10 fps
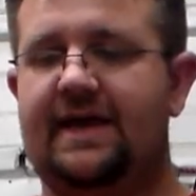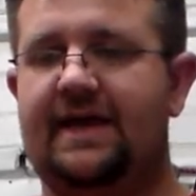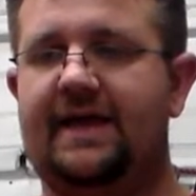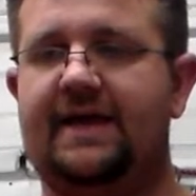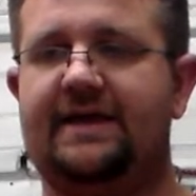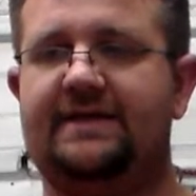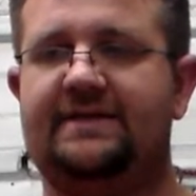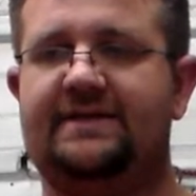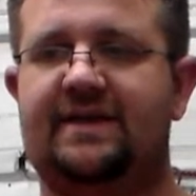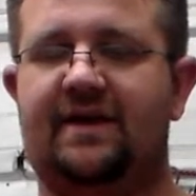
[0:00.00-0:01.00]

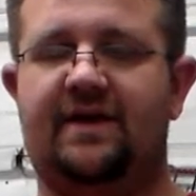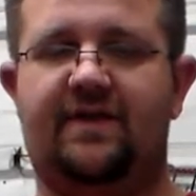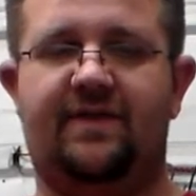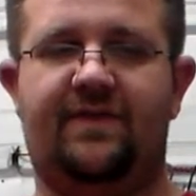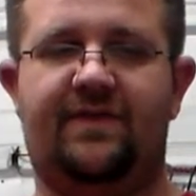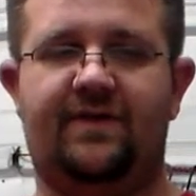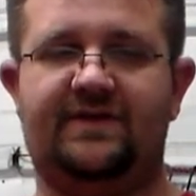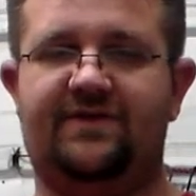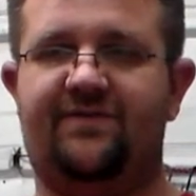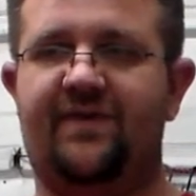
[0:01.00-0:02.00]
is
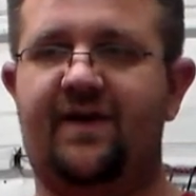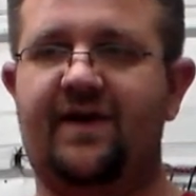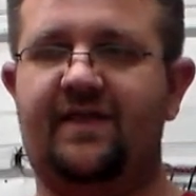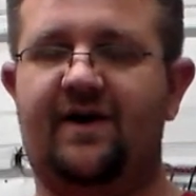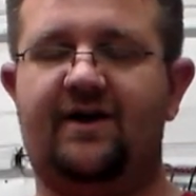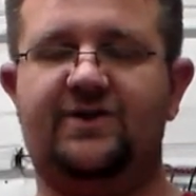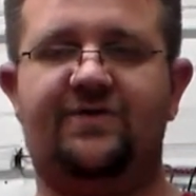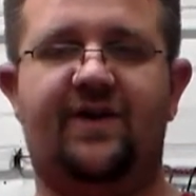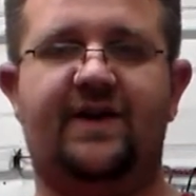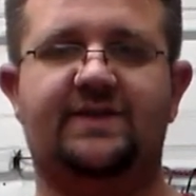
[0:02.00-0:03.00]
there's a very
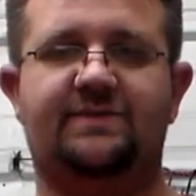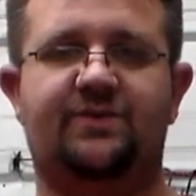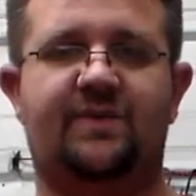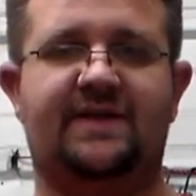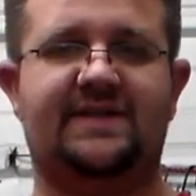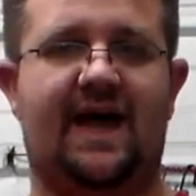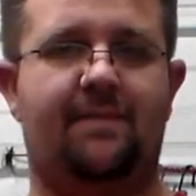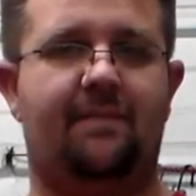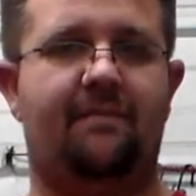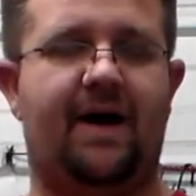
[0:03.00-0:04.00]
large variance between my
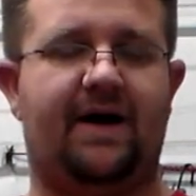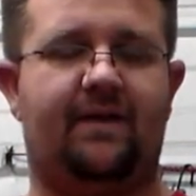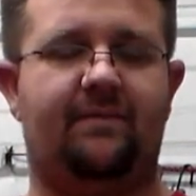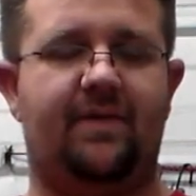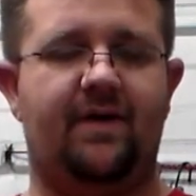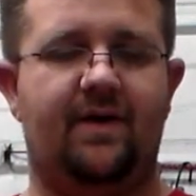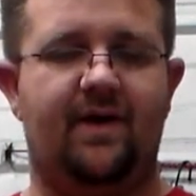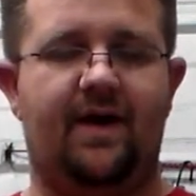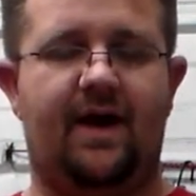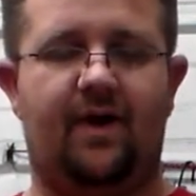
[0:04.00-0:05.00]
top and bottom.
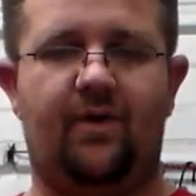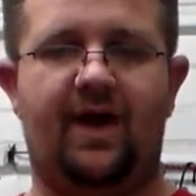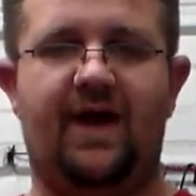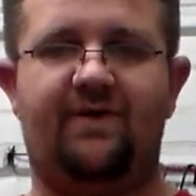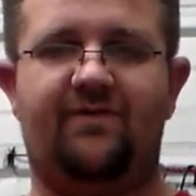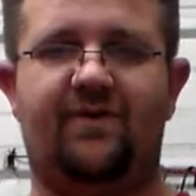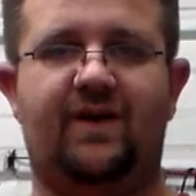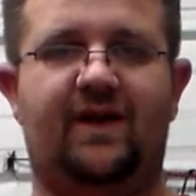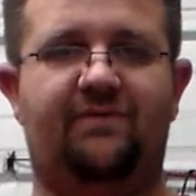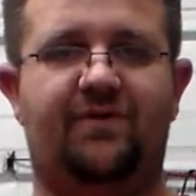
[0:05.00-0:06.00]

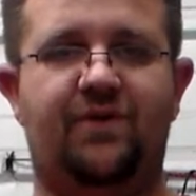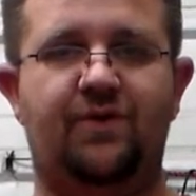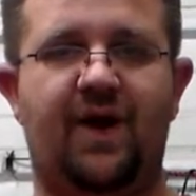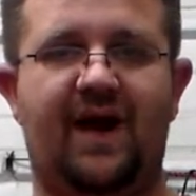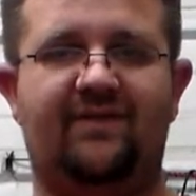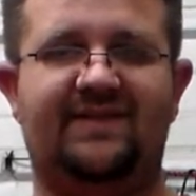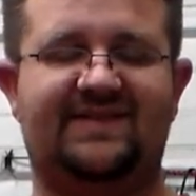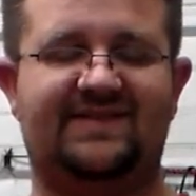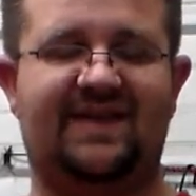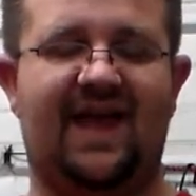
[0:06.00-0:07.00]
However, if you have a
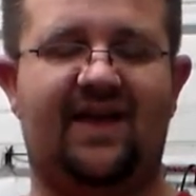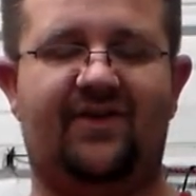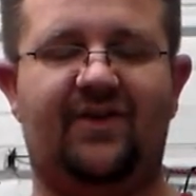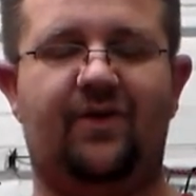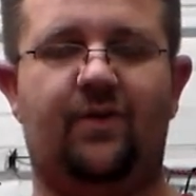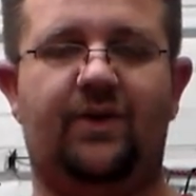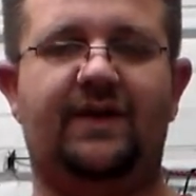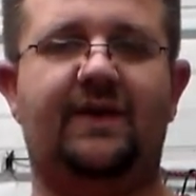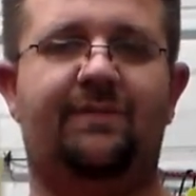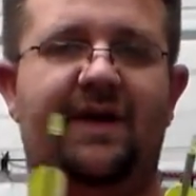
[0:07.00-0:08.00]
scale and you're
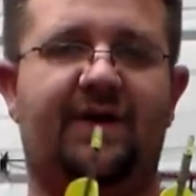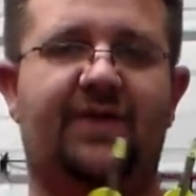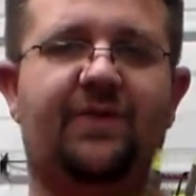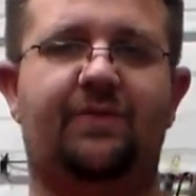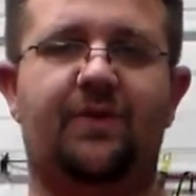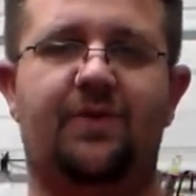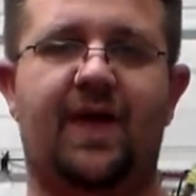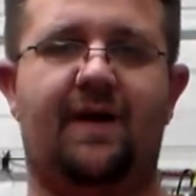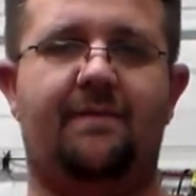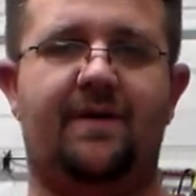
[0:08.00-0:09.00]
willing to pick through
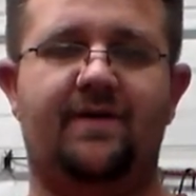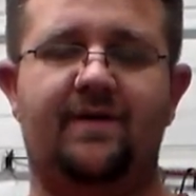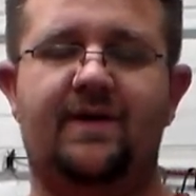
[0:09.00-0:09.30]
them,